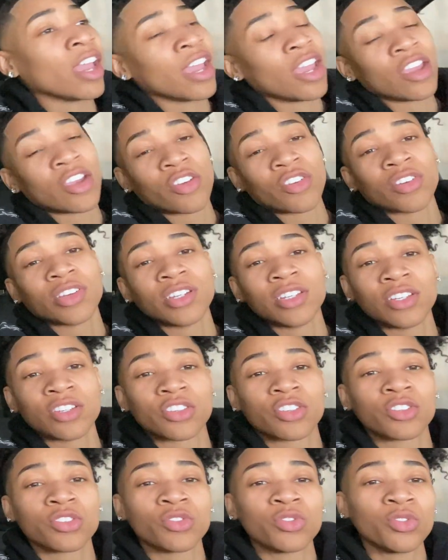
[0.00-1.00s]
anger
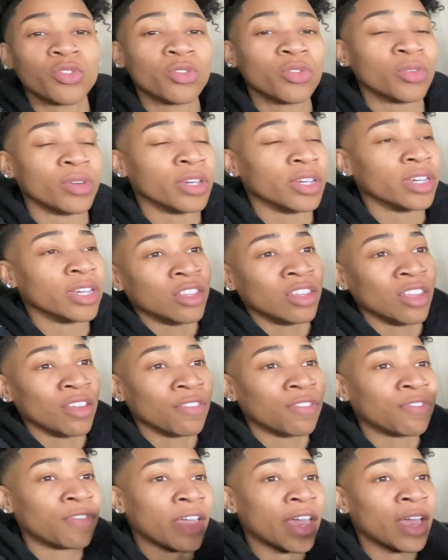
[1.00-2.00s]
issue and
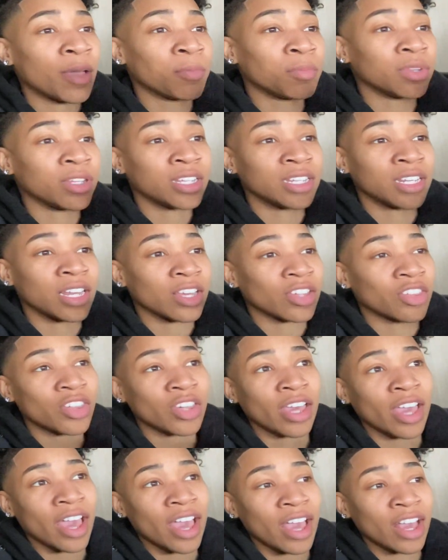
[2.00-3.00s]
the family that
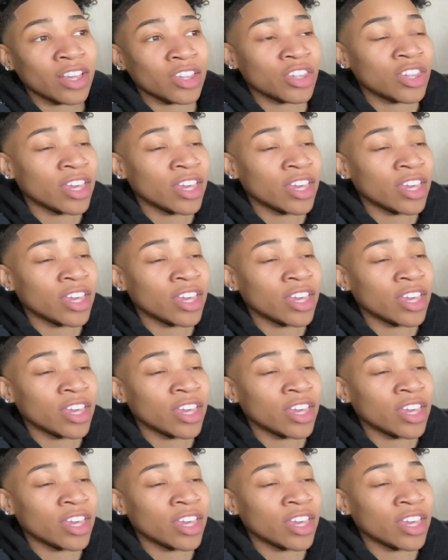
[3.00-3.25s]
she has,